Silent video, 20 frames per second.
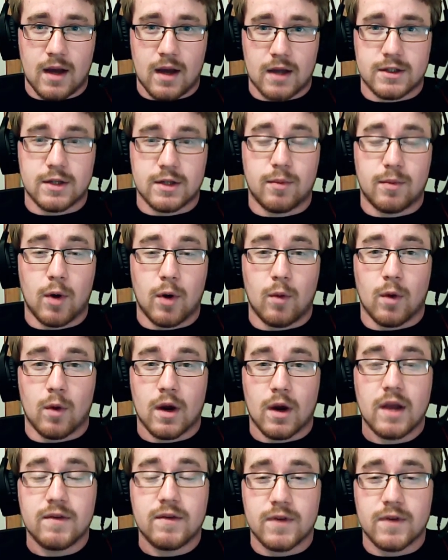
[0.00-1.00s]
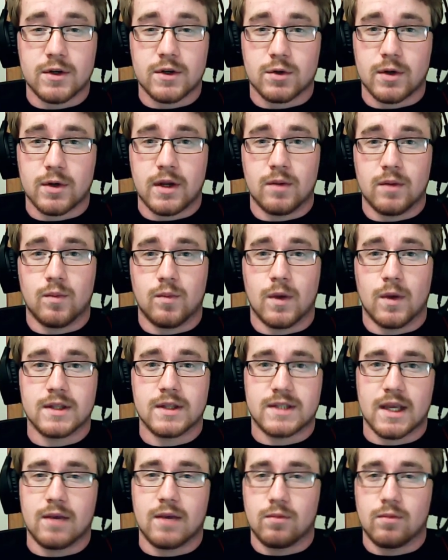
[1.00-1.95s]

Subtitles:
to the point where infantry, once they